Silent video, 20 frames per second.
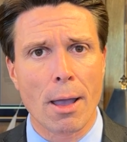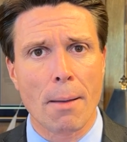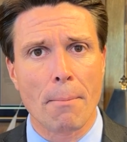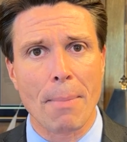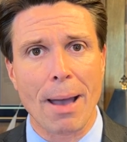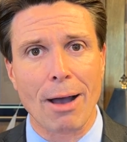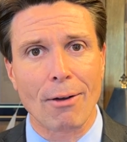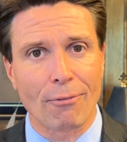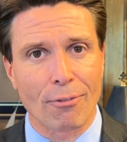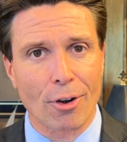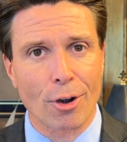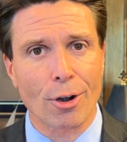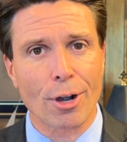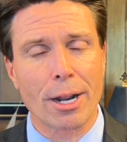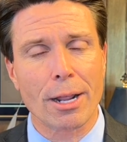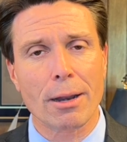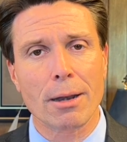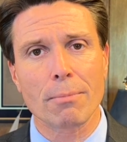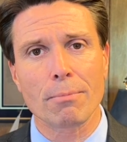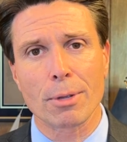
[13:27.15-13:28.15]
Mount
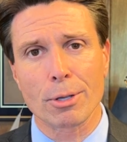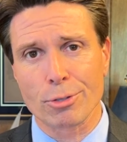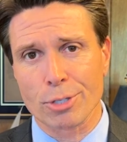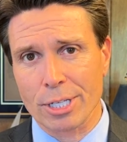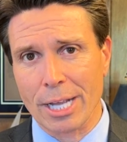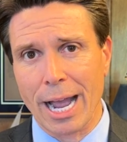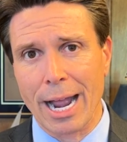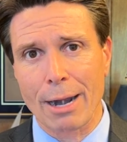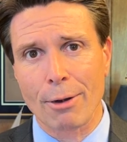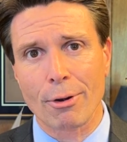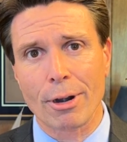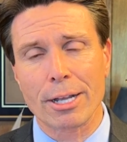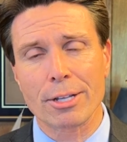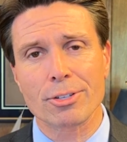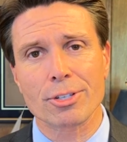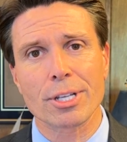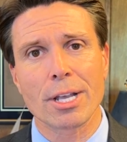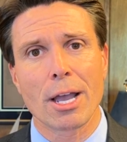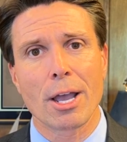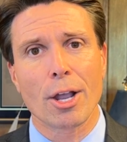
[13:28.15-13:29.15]
Vernon,
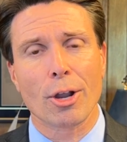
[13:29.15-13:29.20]
Bucyrus,